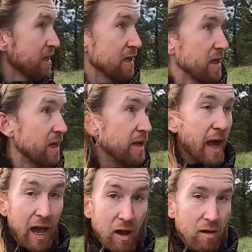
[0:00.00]
And
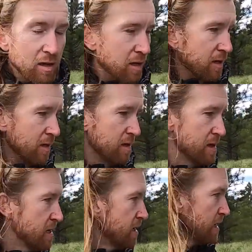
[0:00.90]
now,
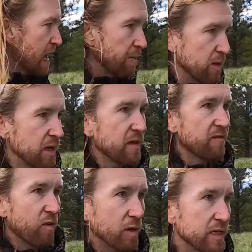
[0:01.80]
I'm looking
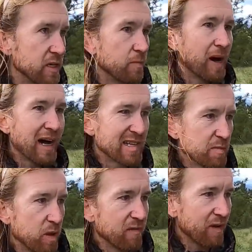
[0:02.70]
forward to
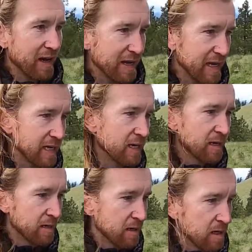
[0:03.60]
possibly finding
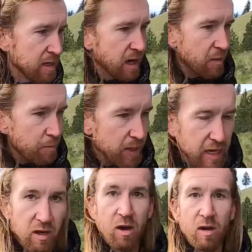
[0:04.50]
a
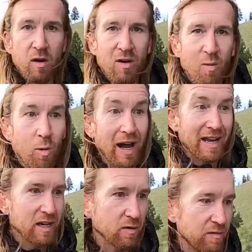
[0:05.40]
big
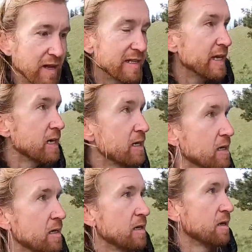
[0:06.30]
wide-angle vista.
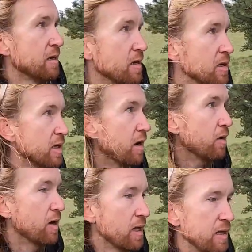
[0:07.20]
So
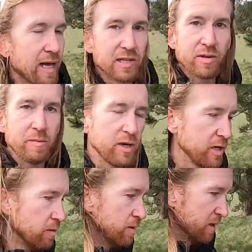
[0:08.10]
that's what I'm gonna
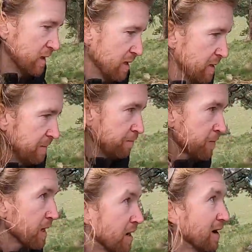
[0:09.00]
do.
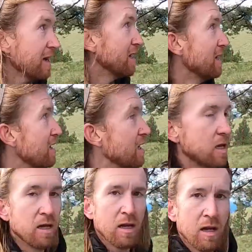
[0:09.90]
All right,
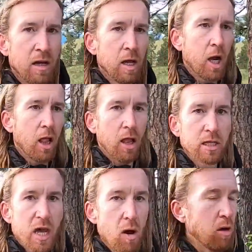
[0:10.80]

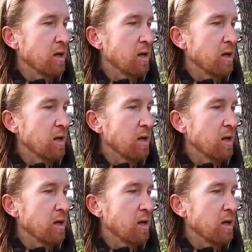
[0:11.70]
let's go.